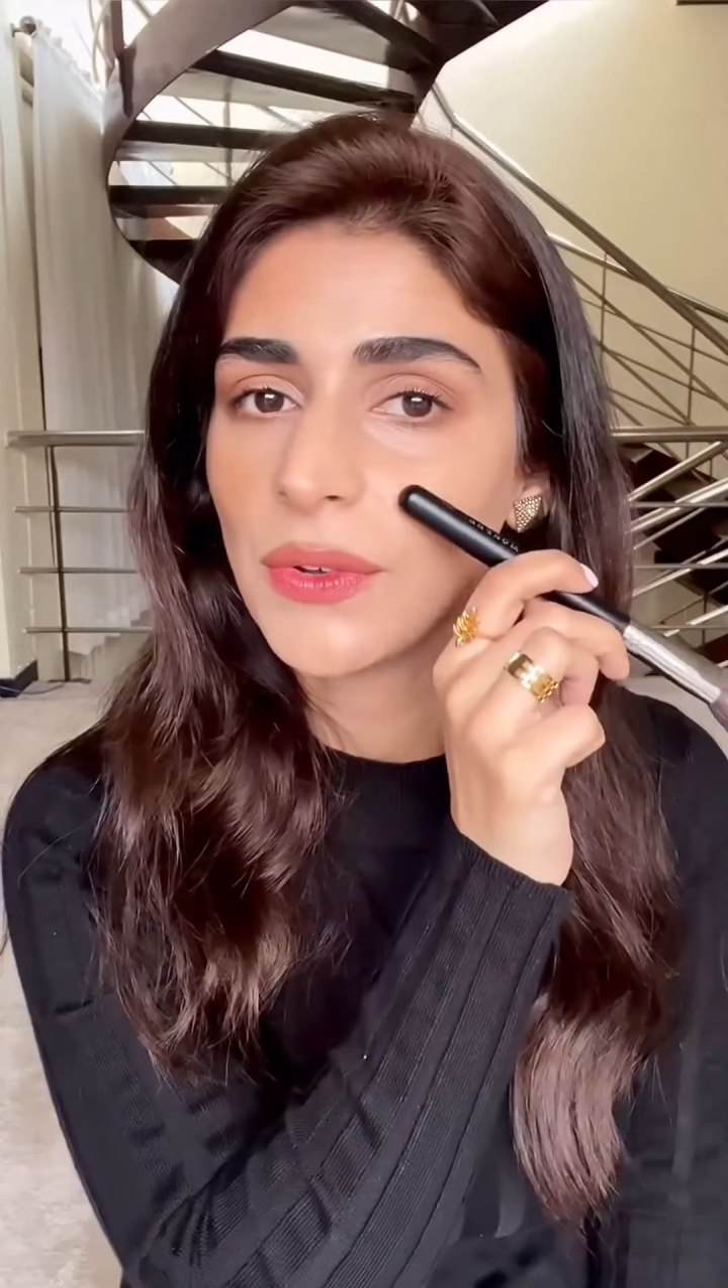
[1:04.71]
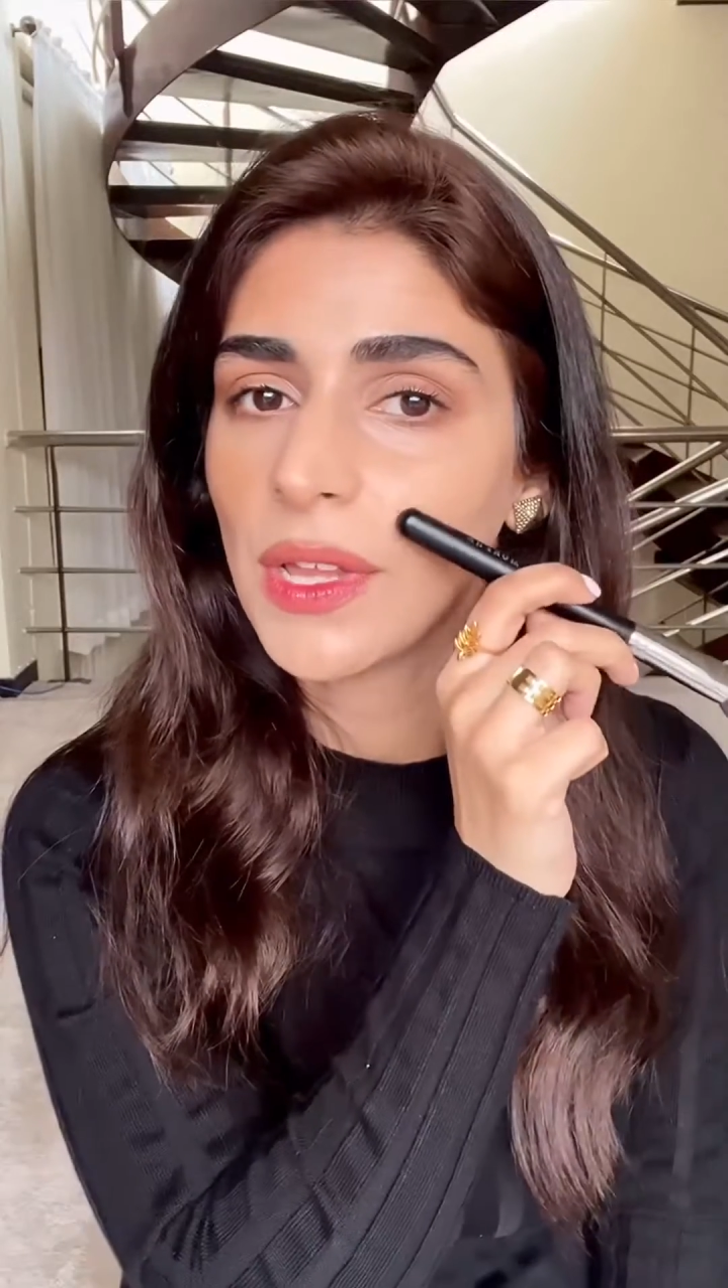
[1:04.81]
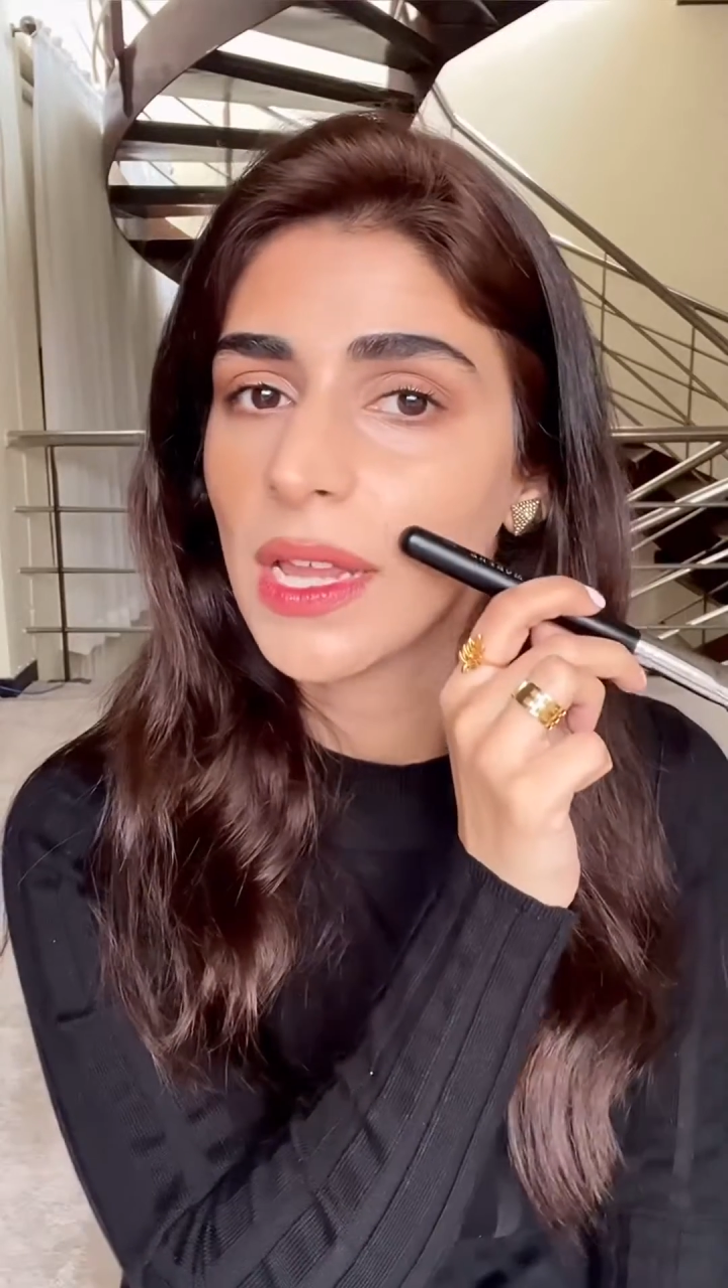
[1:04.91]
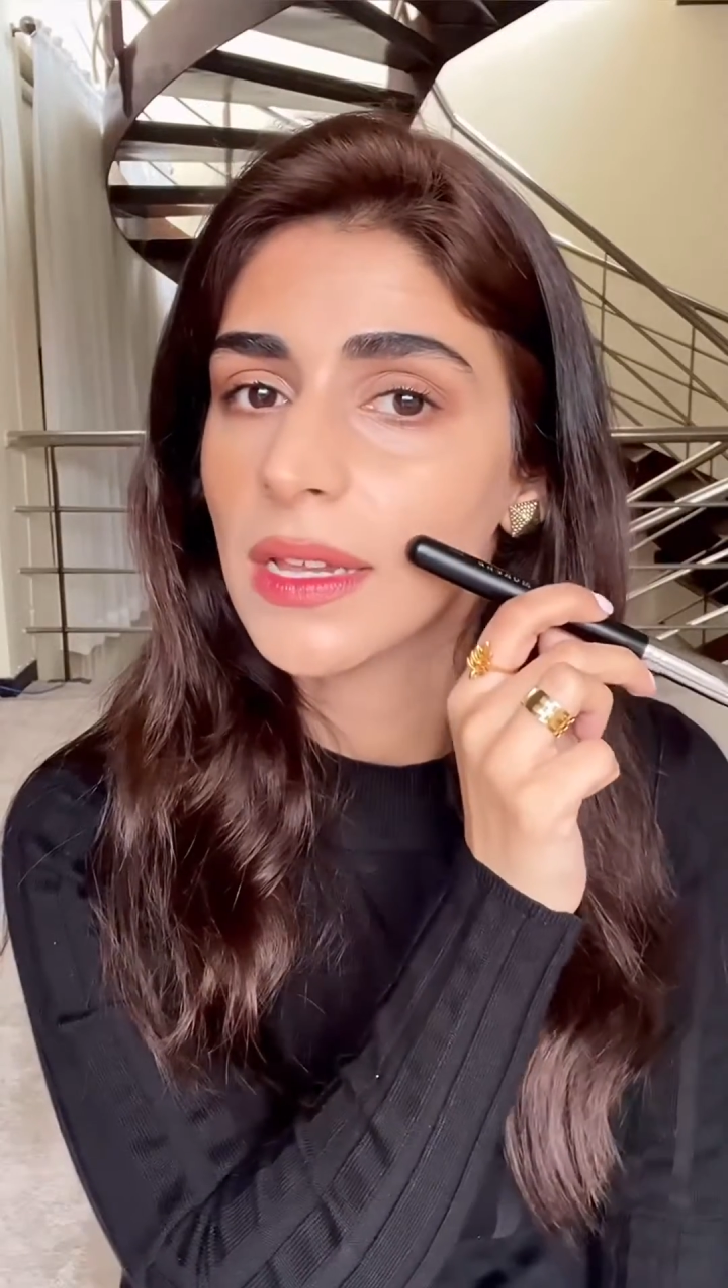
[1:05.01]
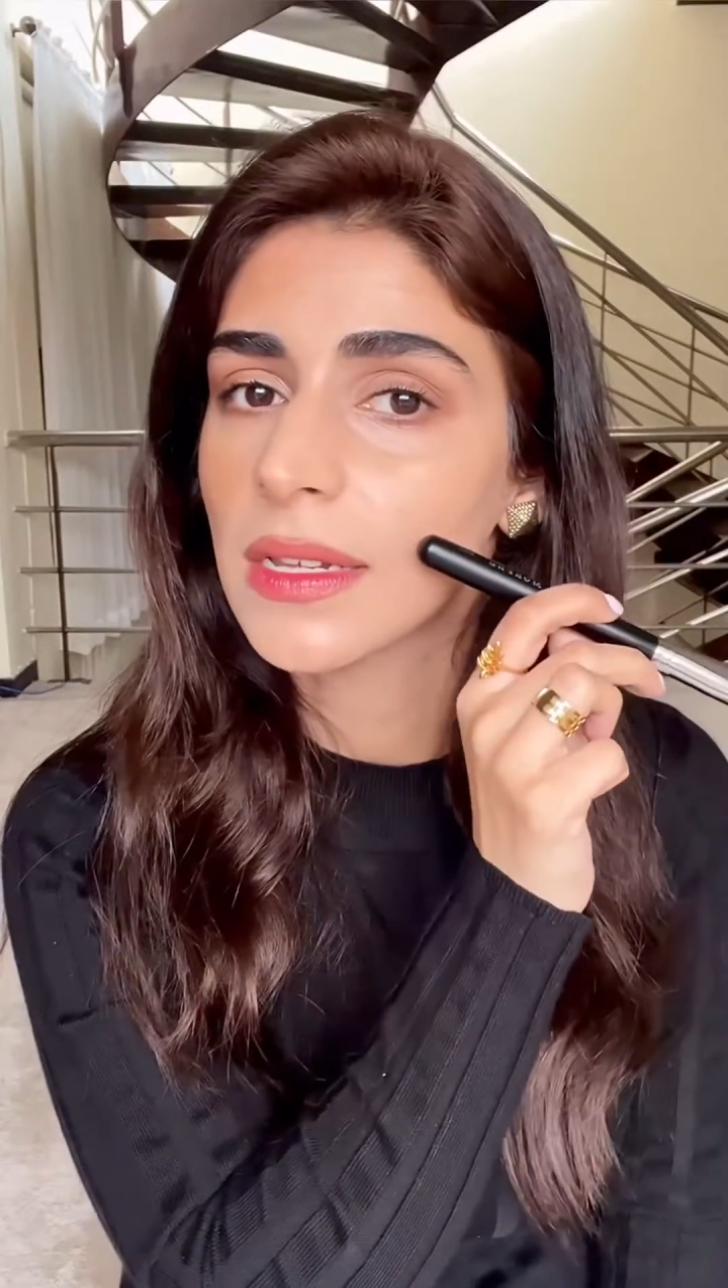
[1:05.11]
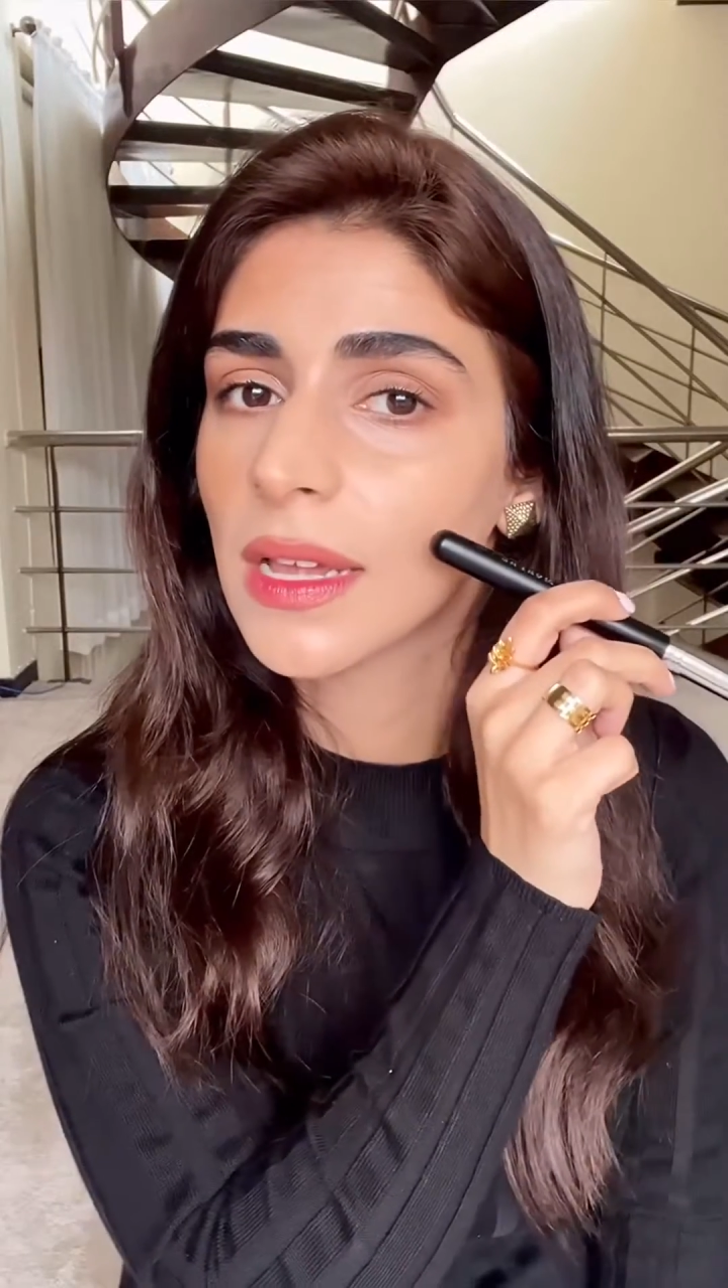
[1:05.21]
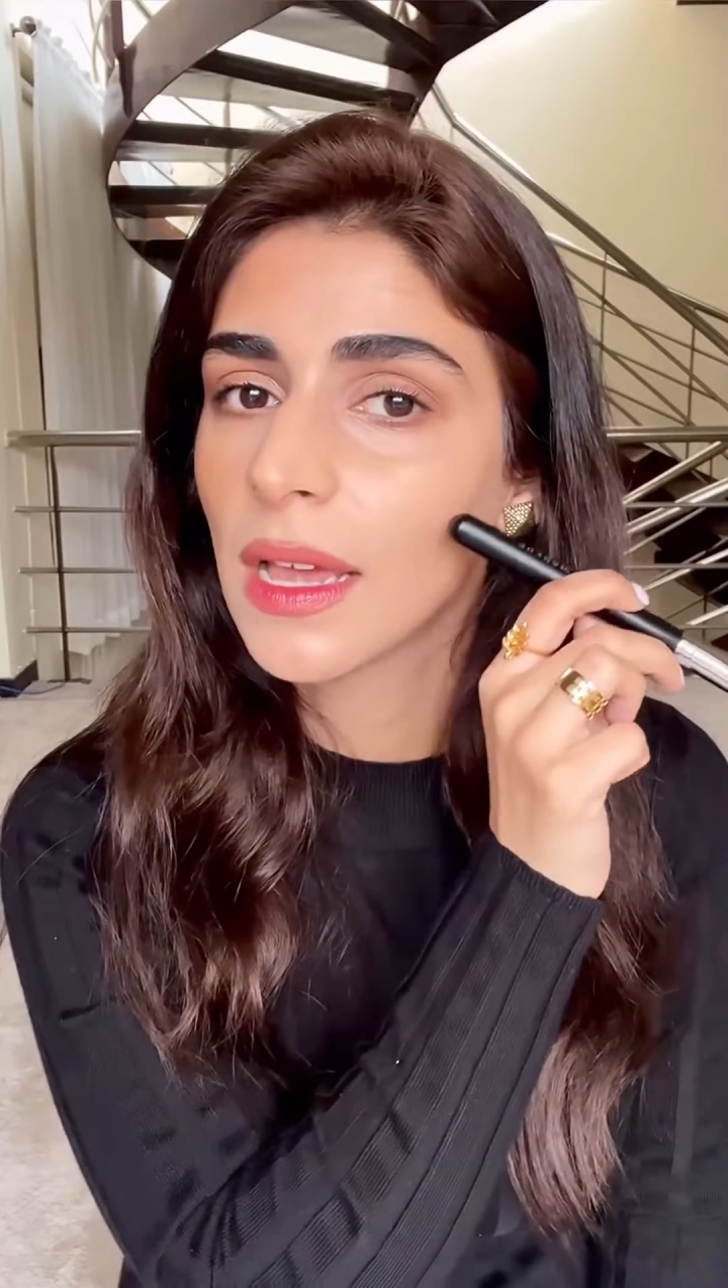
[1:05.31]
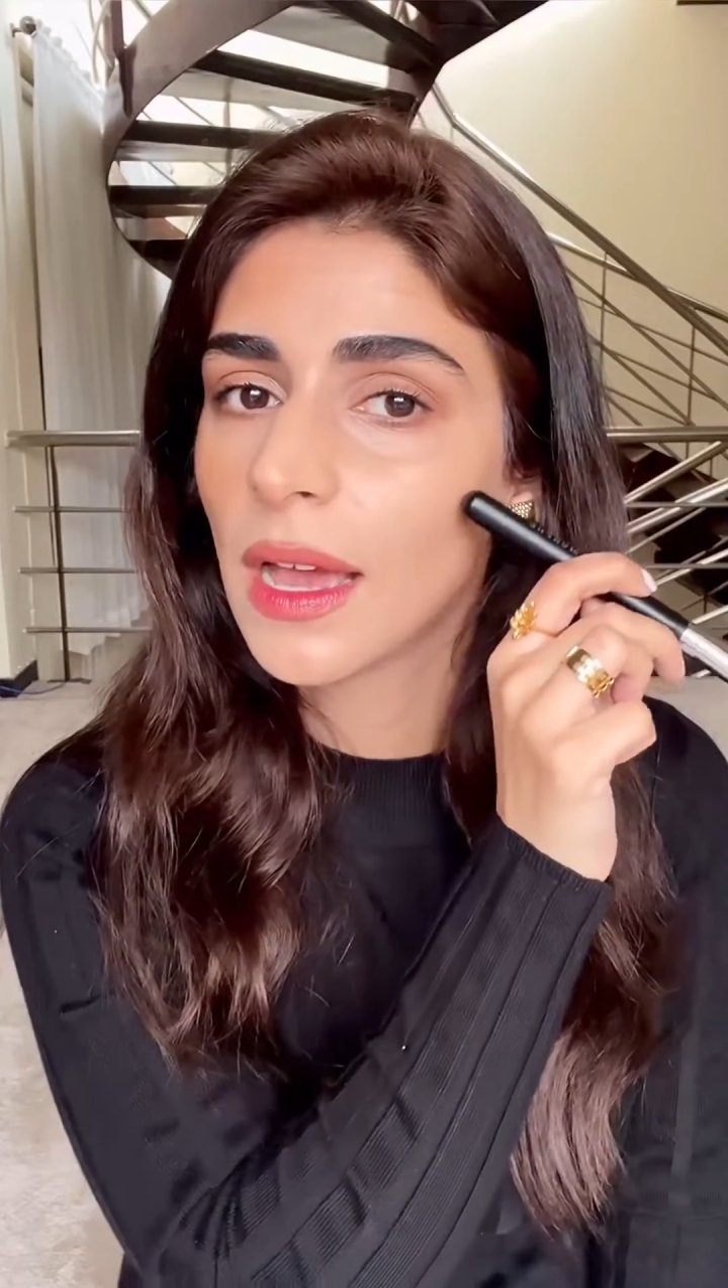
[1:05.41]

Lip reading: create